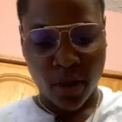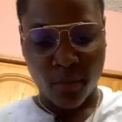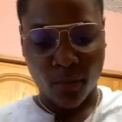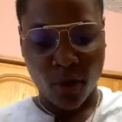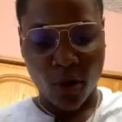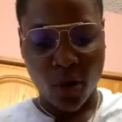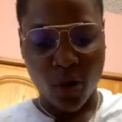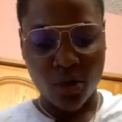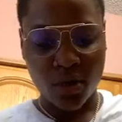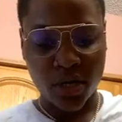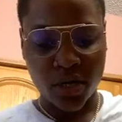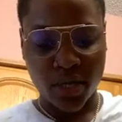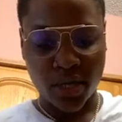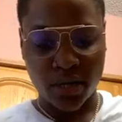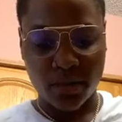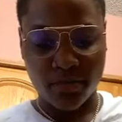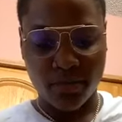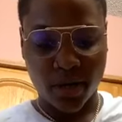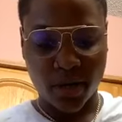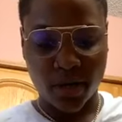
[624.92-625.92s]
I'm coating
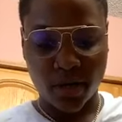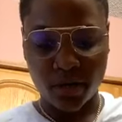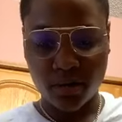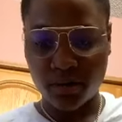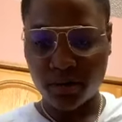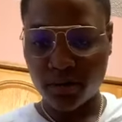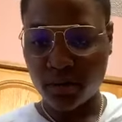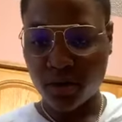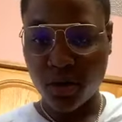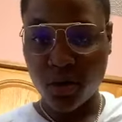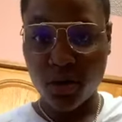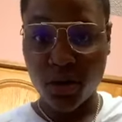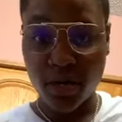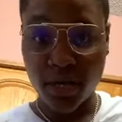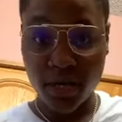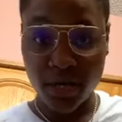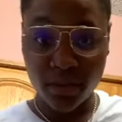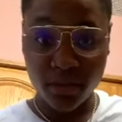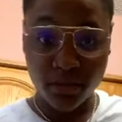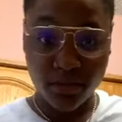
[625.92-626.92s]
it in butter.
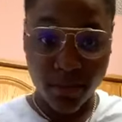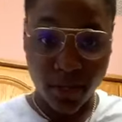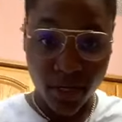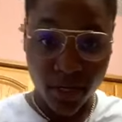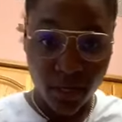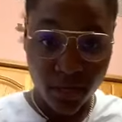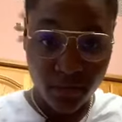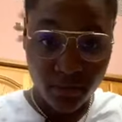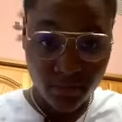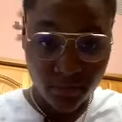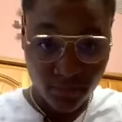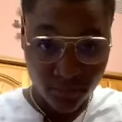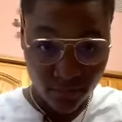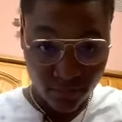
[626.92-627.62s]
Coating it in the butter.